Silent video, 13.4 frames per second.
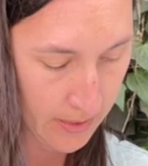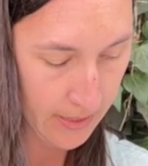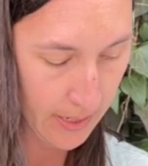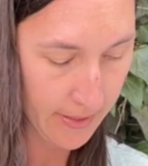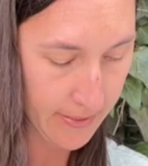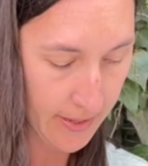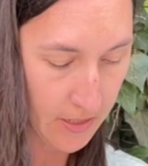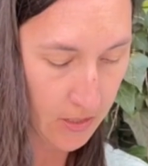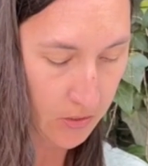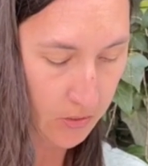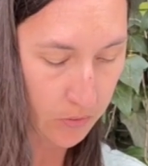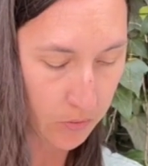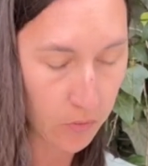And then
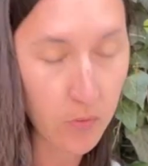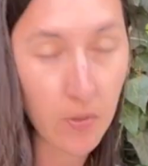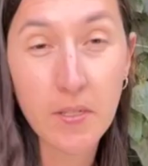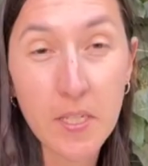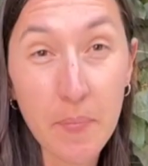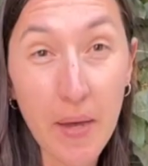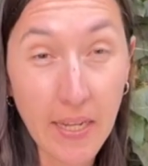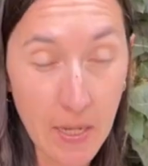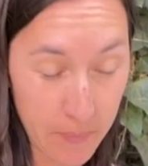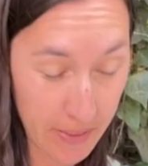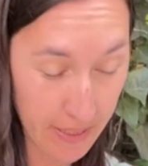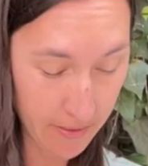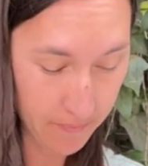you close it back up
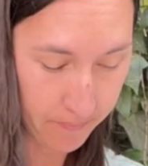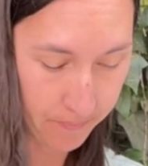again.